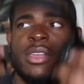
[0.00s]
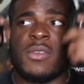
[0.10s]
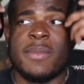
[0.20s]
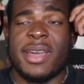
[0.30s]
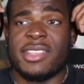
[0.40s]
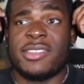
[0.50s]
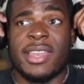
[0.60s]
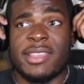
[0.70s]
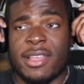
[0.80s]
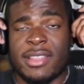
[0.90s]
about to check
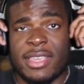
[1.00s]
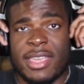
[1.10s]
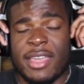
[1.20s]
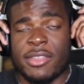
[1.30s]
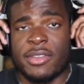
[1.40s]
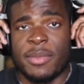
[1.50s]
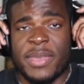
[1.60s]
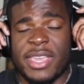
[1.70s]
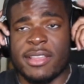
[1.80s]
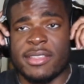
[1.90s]
this out together. The
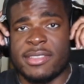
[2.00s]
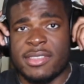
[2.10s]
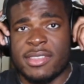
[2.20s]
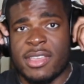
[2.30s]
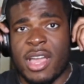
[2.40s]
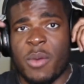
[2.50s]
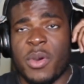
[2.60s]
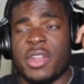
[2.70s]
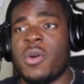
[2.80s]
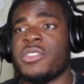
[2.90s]
Beatles, I
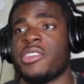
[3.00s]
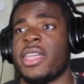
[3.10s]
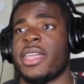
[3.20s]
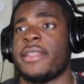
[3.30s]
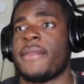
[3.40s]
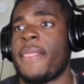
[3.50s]
Want to Hold Your Hand.